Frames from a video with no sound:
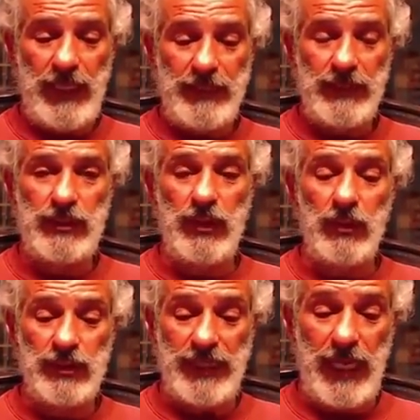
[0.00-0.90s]
and this
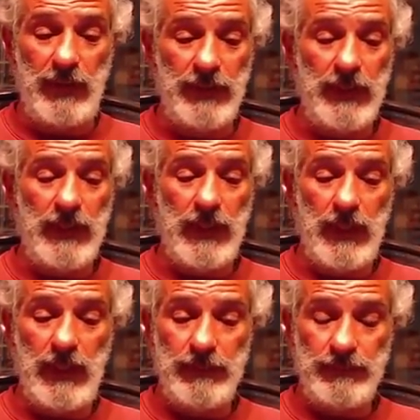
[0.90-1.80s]
slows down
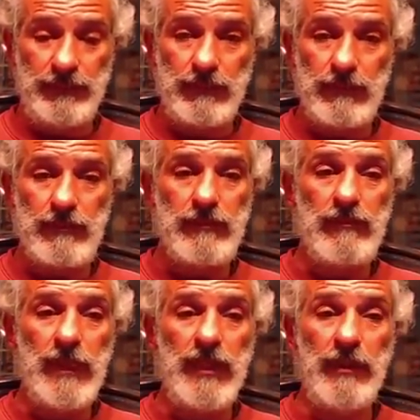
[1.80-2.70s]

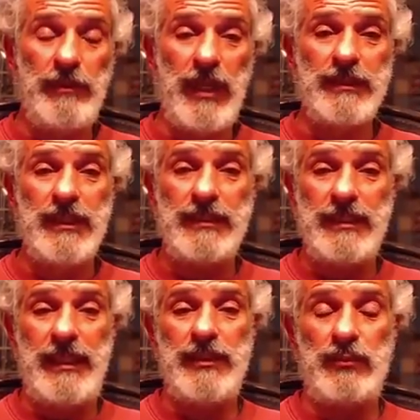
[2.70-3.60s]
the process,
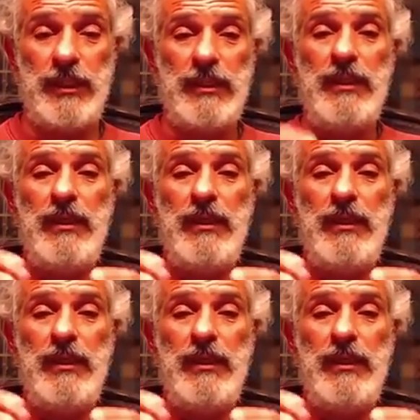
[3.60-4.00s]
and that is what